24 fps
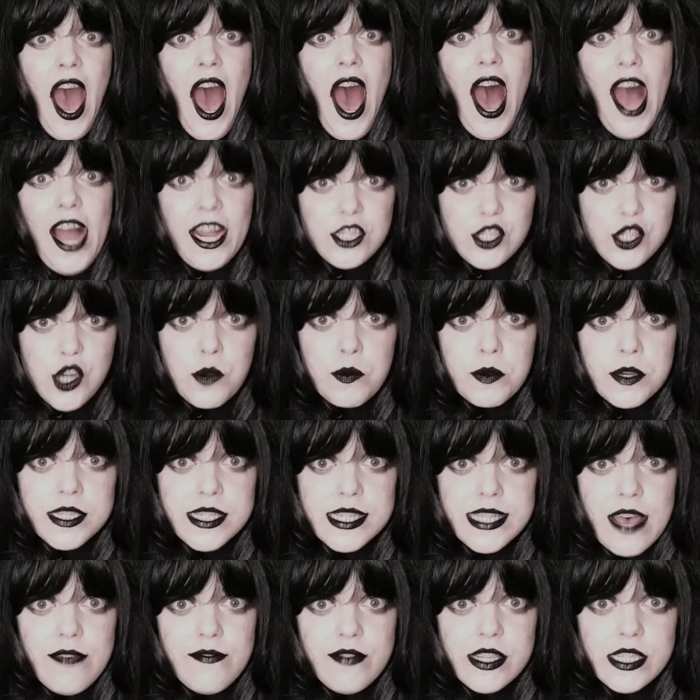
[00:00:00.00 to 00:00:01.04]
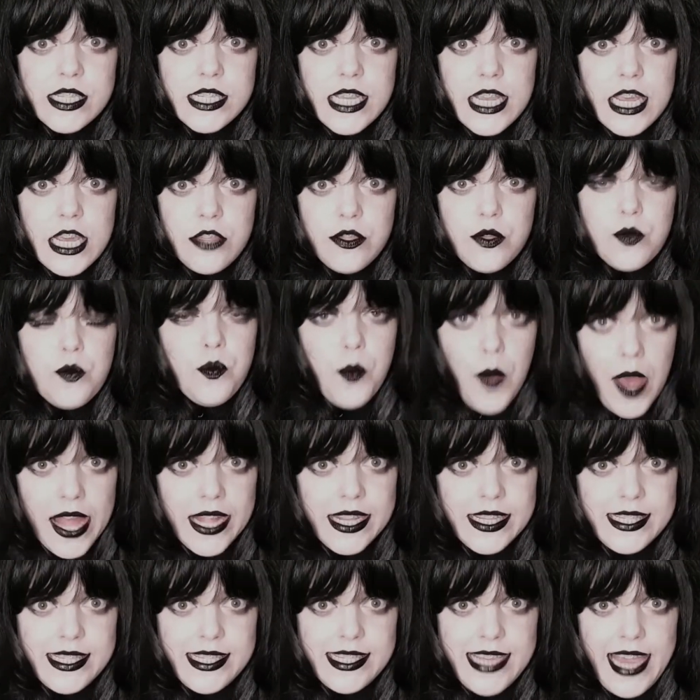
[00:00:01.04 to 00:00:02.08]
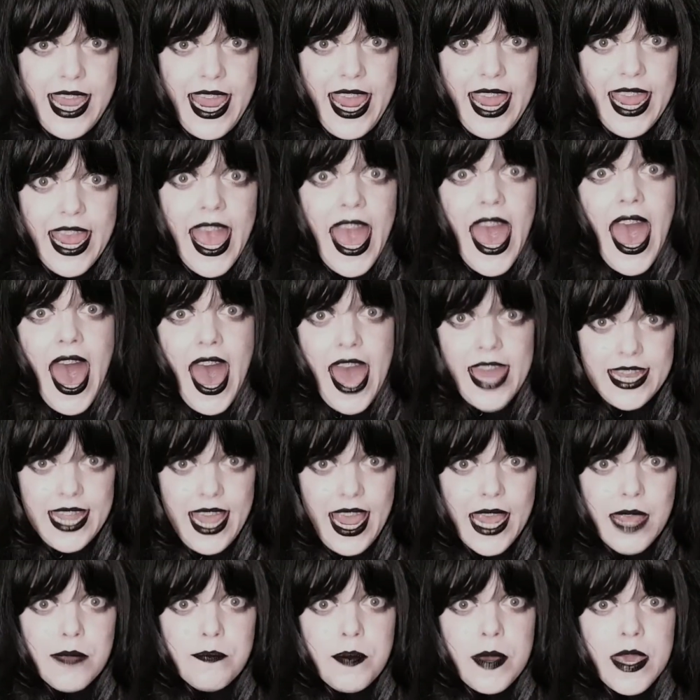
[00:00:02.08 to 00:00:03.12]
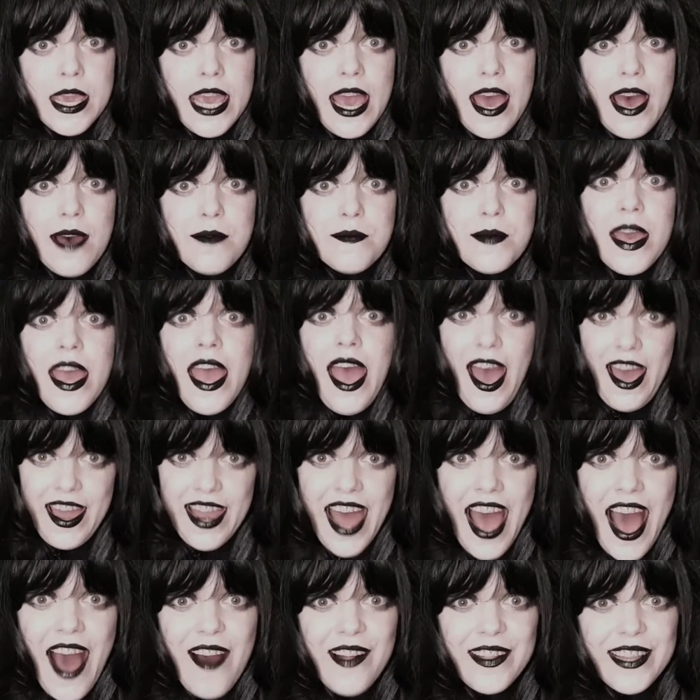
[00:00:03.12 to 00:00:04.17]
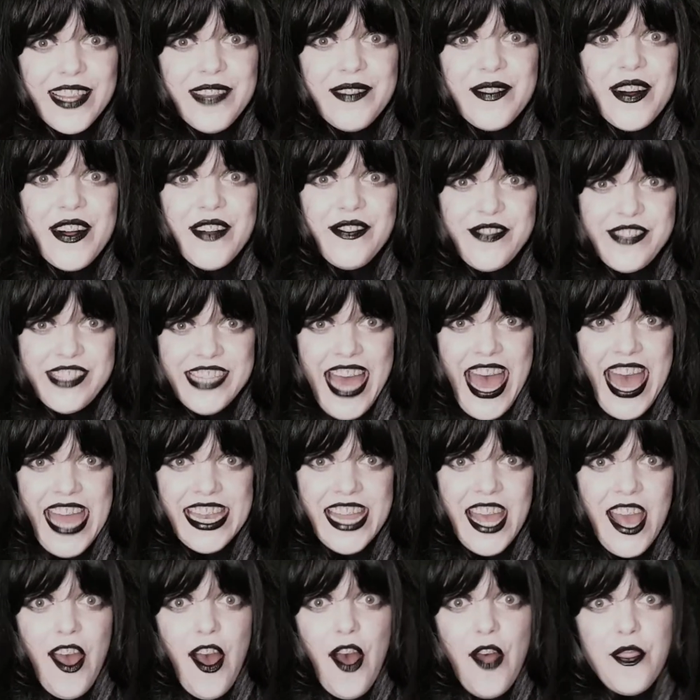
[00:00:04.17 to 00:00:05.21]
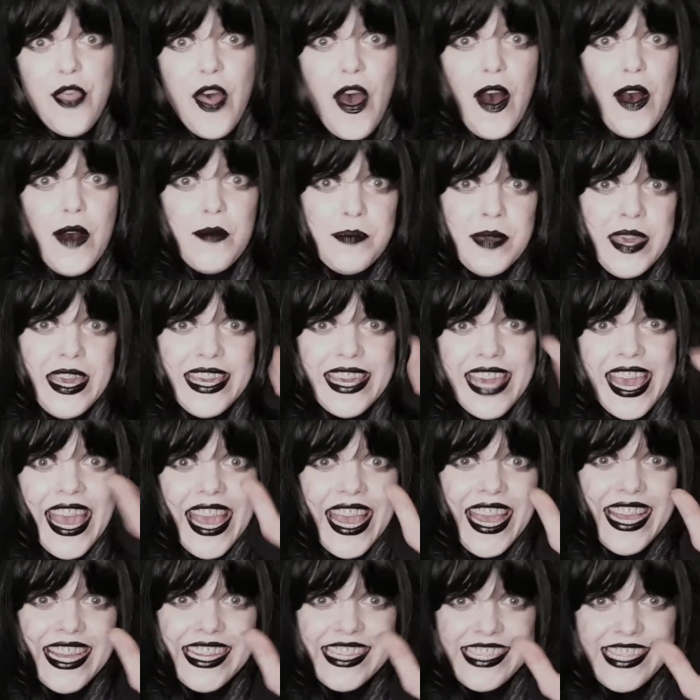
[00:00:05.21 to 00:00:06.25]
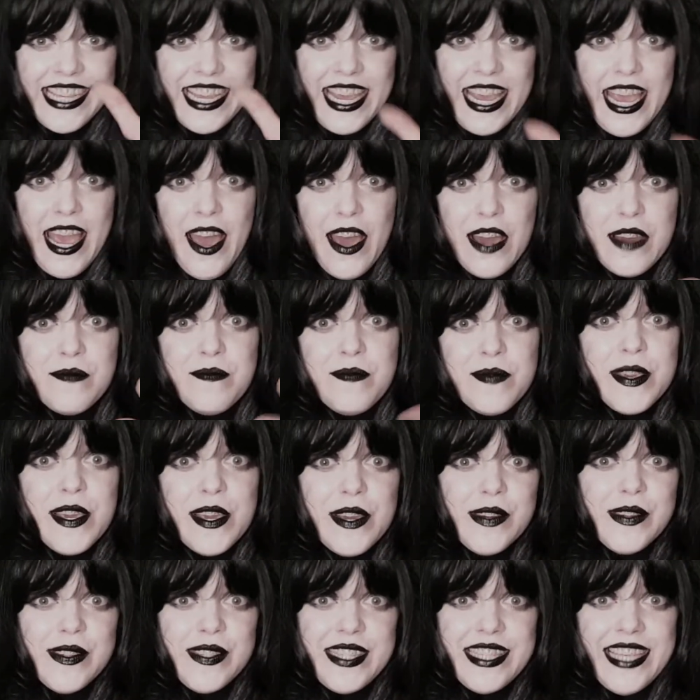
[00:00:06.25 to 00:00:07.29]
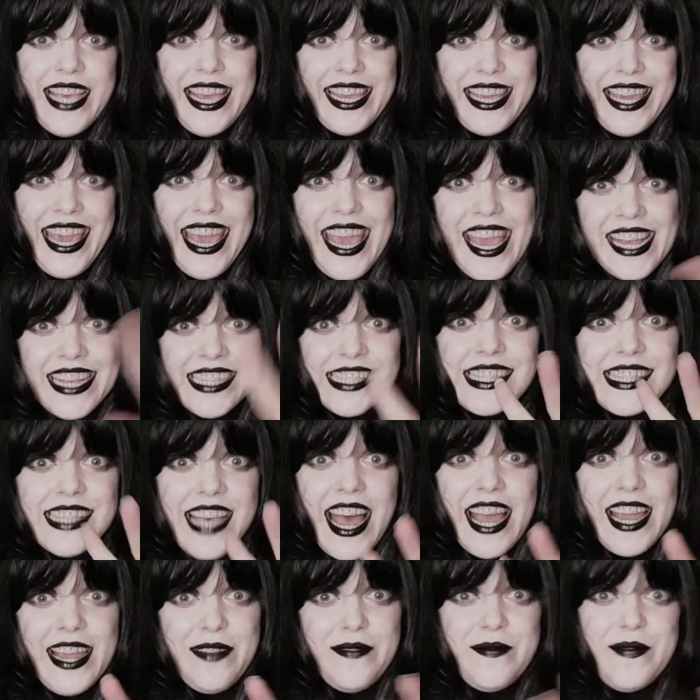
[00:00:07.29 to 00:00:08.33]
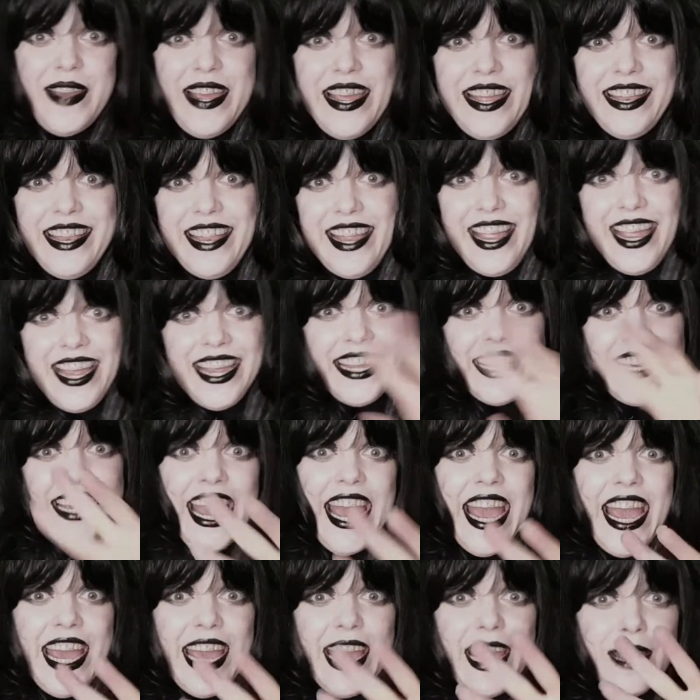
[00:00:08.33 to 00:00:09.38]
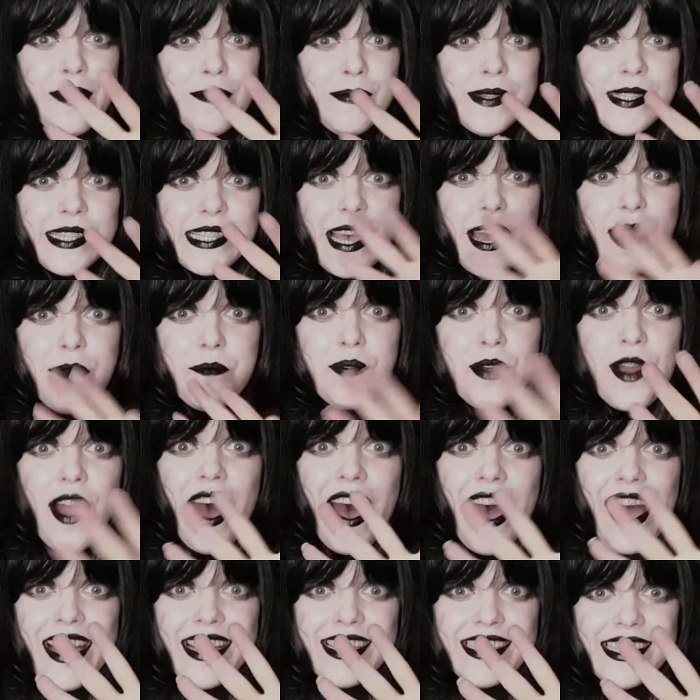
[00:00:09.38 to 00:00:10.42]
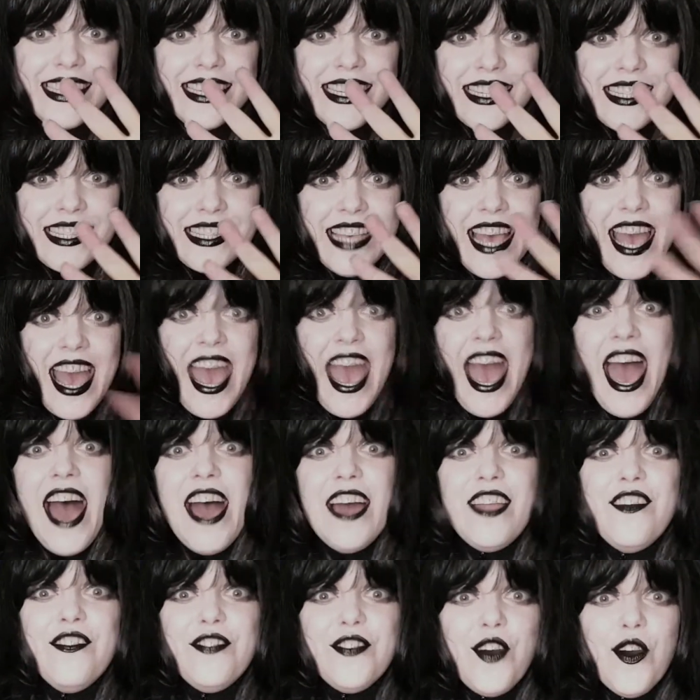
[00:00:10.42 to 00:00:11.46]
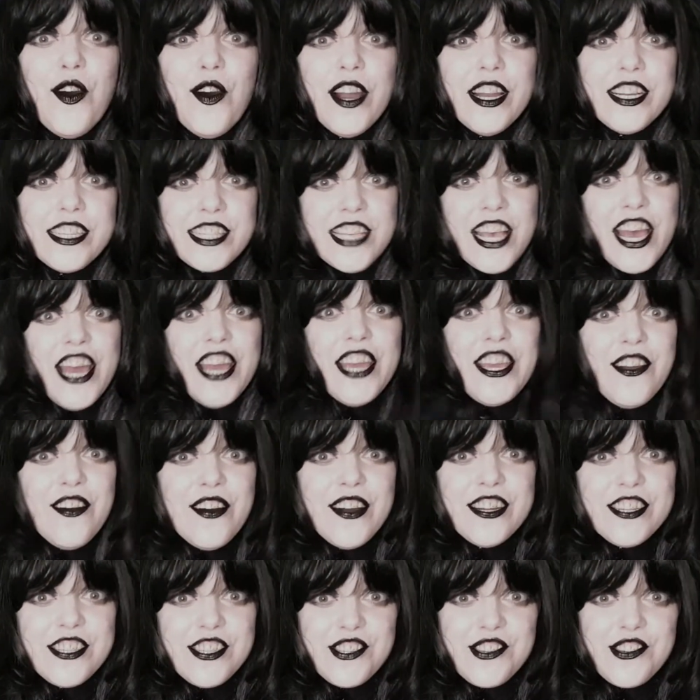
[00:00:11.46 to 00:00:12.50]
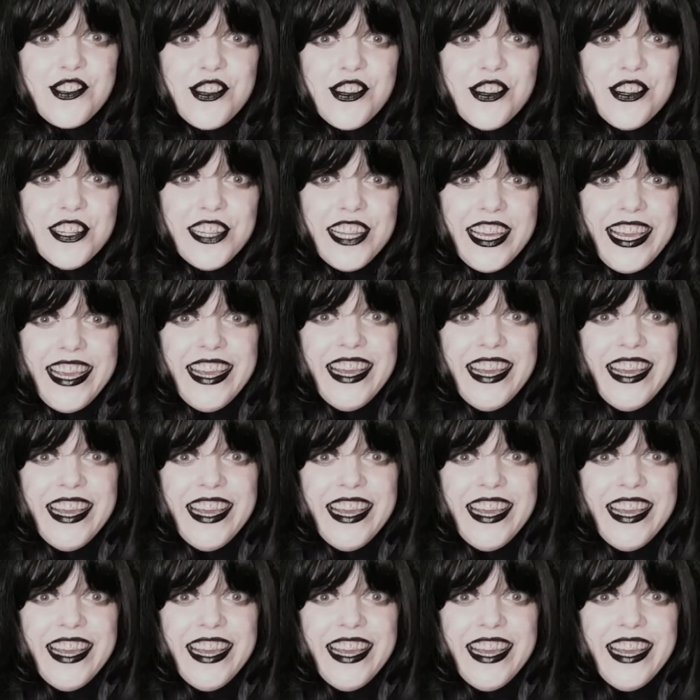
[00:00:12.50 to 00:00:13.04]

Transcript: October 17th, Wednesday at 8 p.m. at Howlin' Wolf Den. There'll be candy, music, excitement, games, prizes, and of course, yours truly.